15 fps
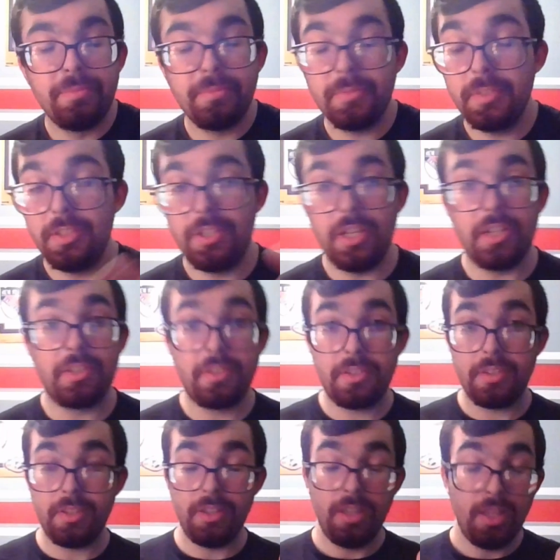
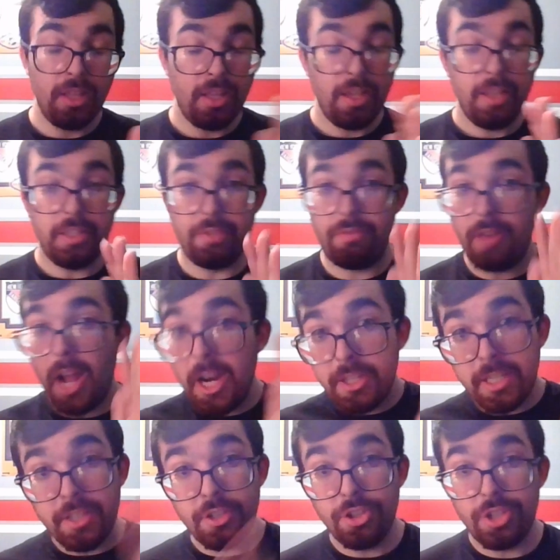just the Flyers
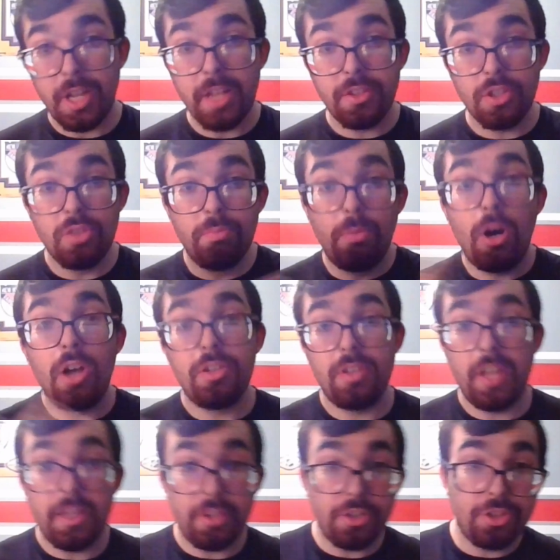had their chances, Boston
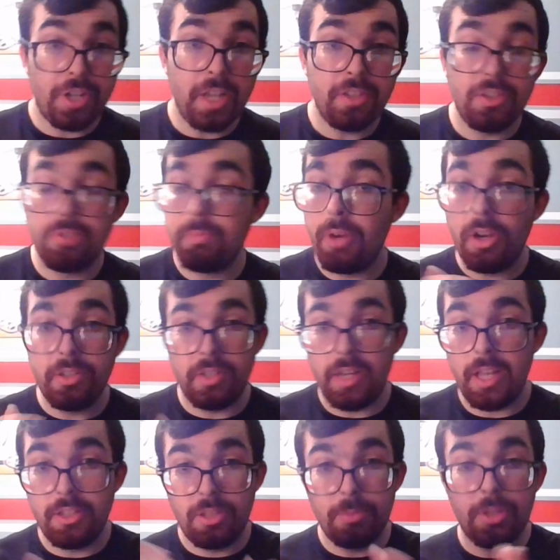had their chances, Boston
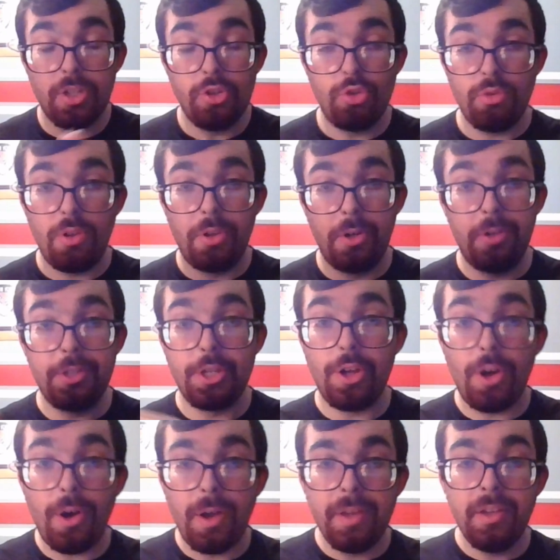had some control early
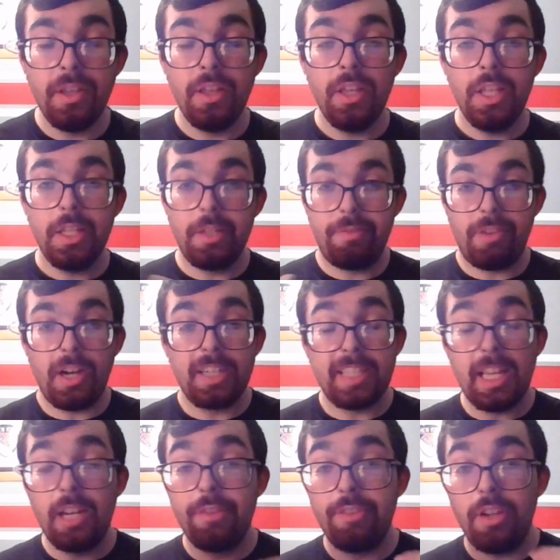on. The Flyers
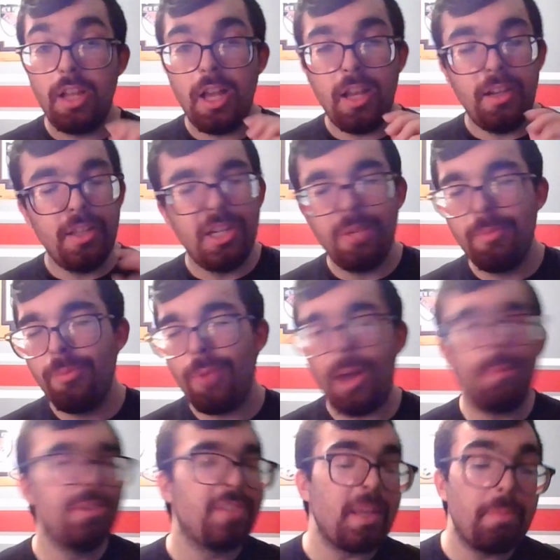had a, a little, I
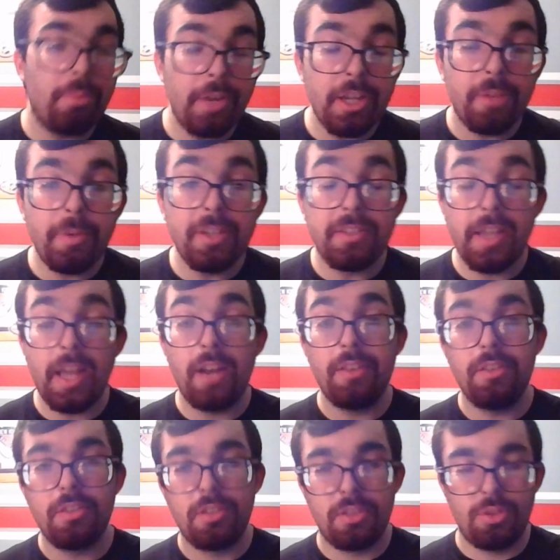would say, breakaways. They had a
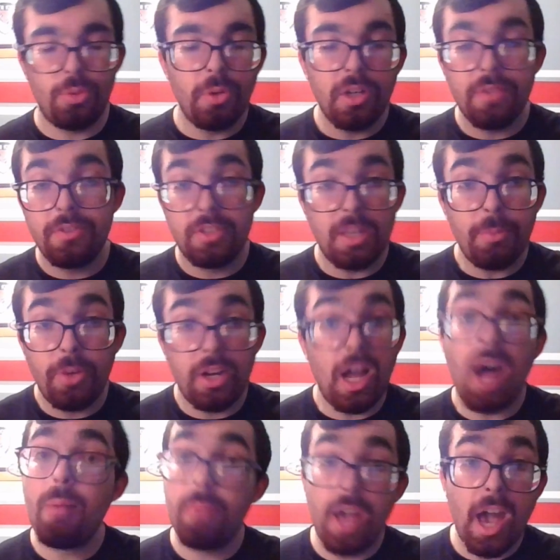sort of somewhat
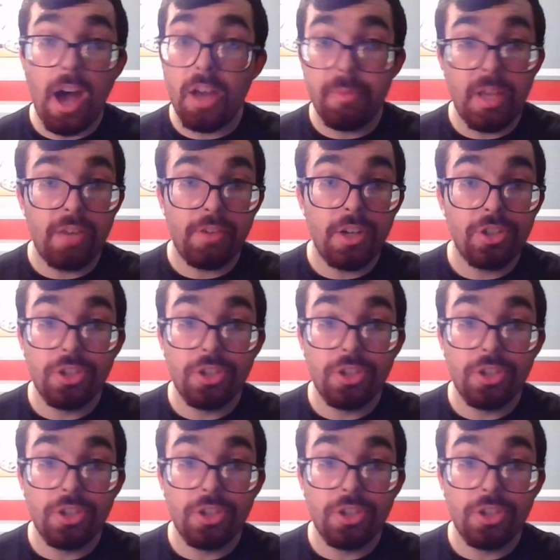odd man rushes